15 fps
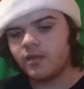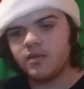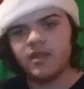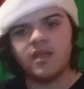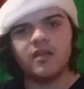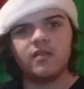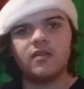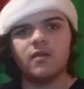you
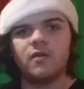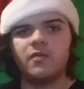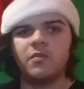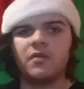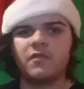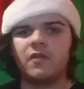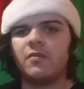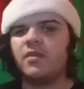want
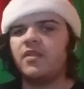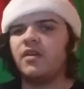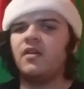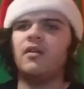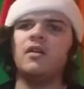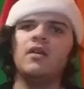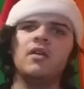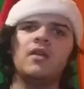to follow me
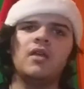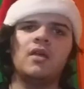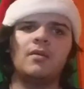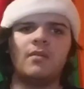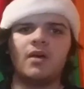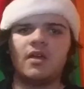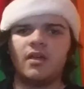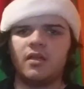there,
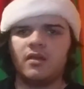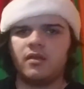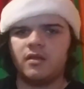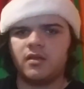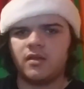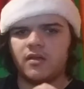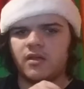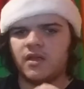my
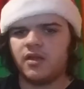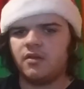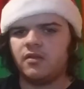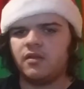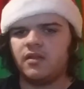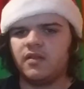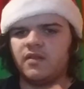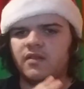handle
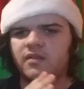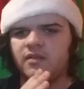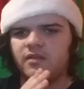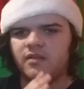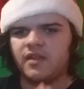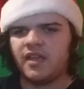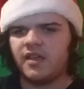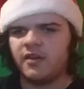is
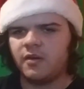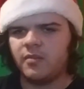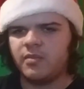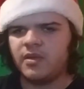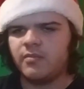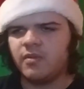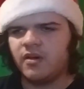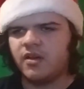
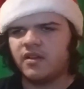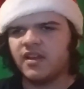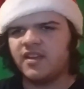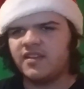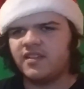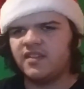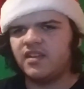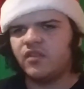
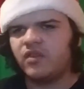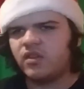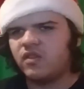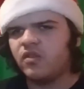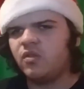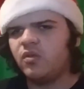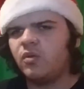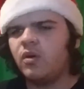
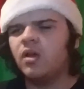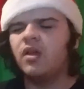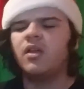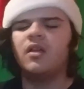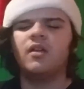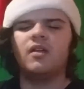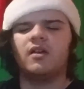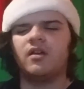taterbbug1972,
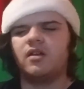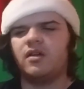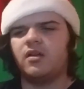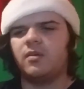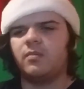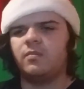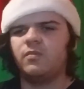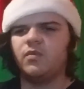
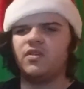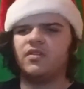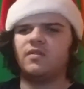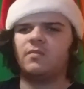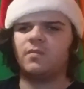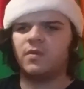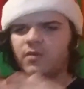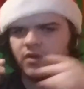
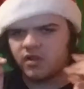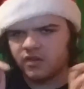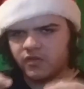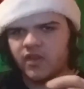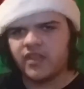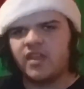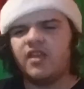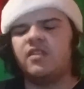which you can also
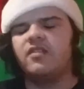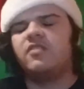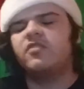find that in the